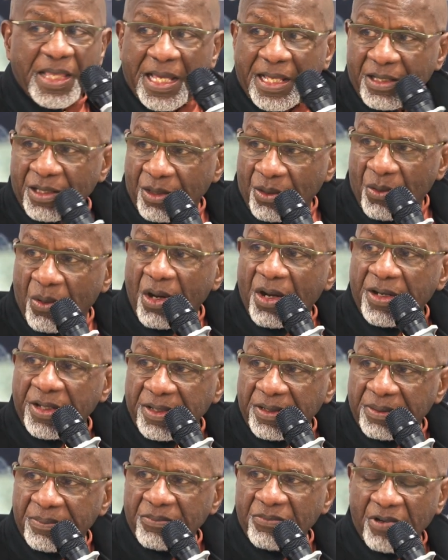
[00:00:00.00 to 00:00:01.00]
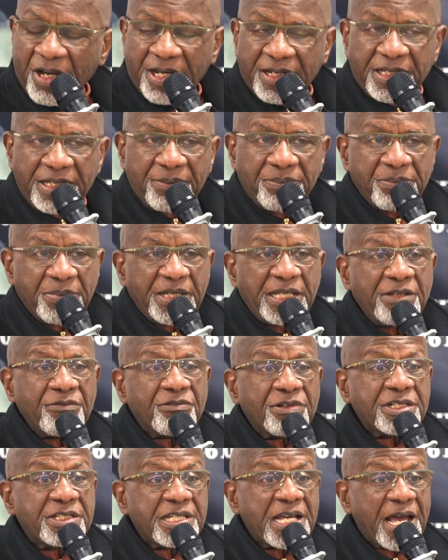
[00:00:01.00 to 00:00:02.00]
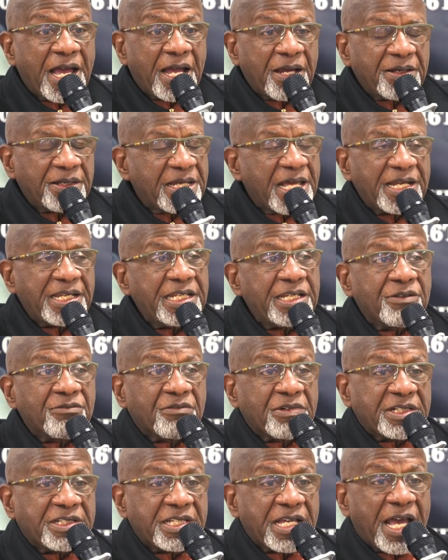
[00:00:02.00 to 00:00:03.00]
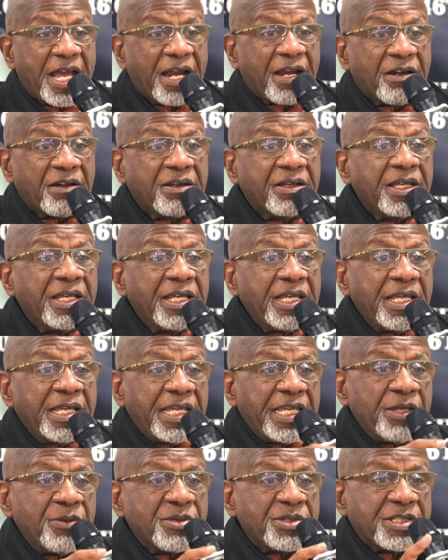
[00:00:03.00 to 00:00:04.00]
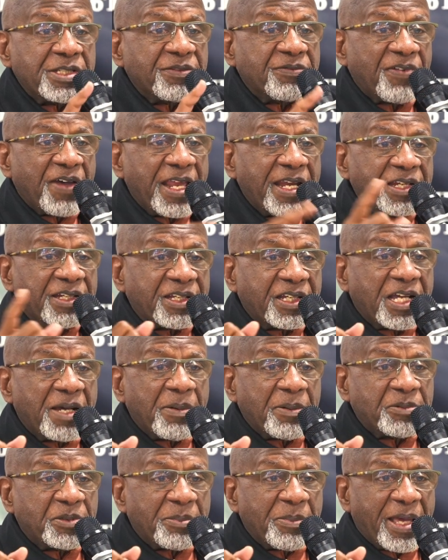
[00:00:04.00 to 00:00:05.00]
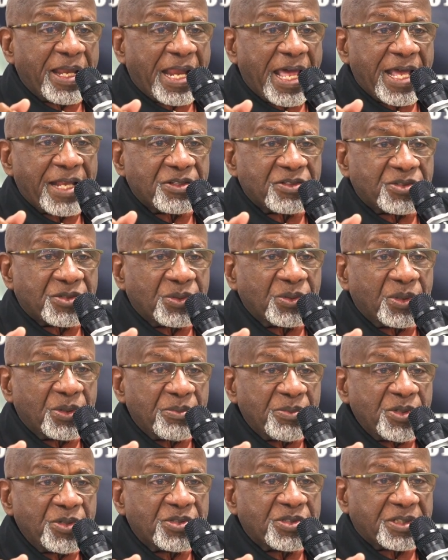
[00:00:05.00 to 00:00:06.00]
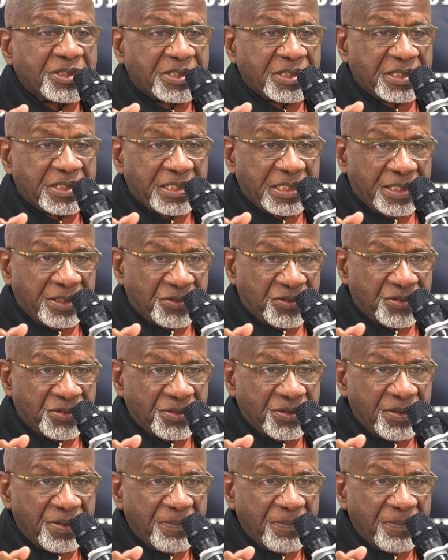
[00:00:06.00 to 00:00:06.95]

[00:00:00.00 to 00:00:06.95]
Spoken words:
At LaGuardia, right. He didn't retire. He was invited to come up to Manhattan School of Music to teach.